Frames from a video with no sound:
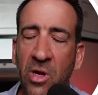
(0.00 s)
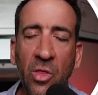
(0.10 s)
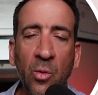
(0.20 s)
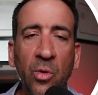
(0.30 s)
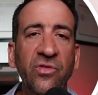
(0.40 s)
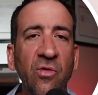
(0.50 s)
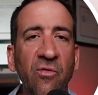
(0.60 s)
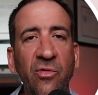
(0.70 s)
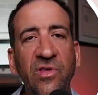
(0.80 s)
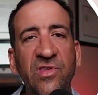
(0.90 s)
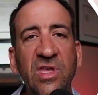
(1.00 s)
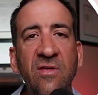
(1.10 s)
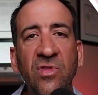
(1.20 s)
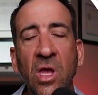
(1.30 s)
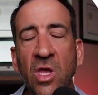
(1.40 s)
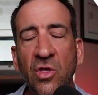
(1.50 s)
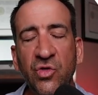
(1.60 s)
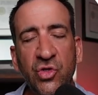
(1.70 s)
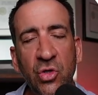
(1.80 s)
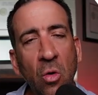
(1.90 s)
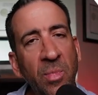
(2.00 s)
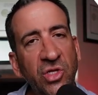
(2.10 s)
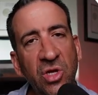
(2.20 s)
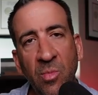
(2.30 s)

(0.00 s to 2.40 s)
In other words, you've received so much